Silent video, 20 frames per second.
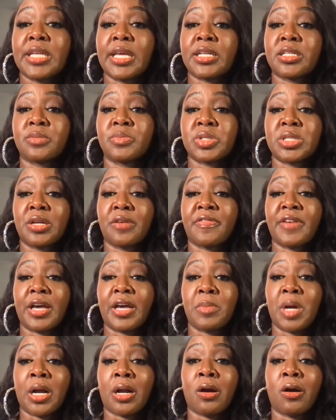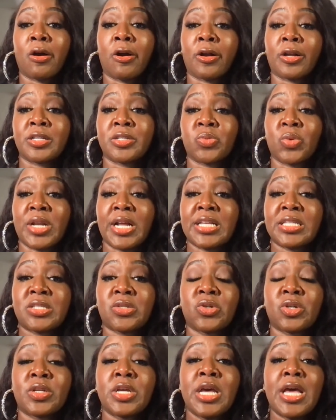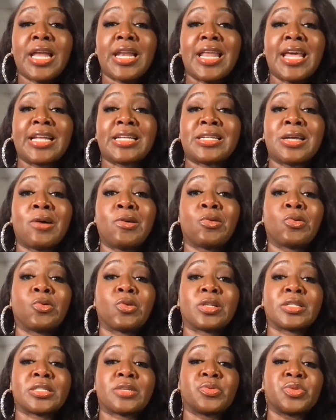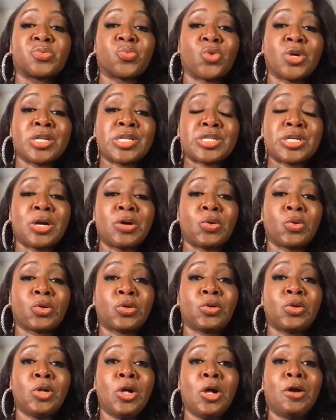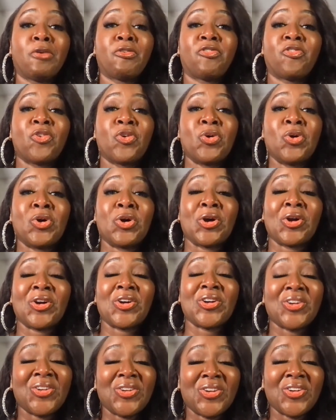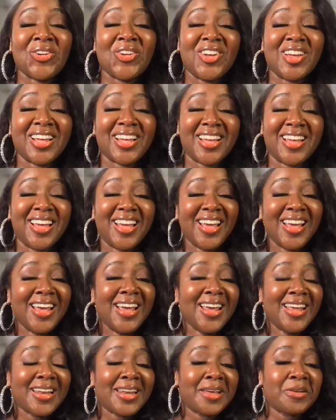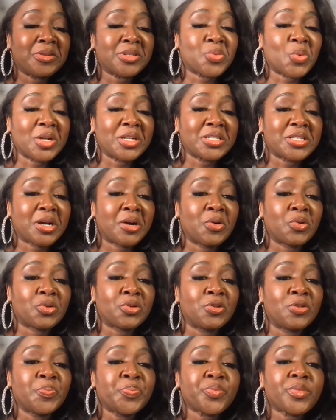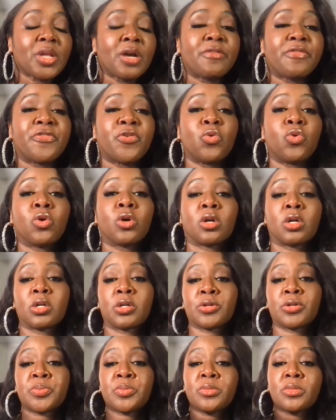take some stuff out of my cart because when I saw that total, because it was one total for, there was one total for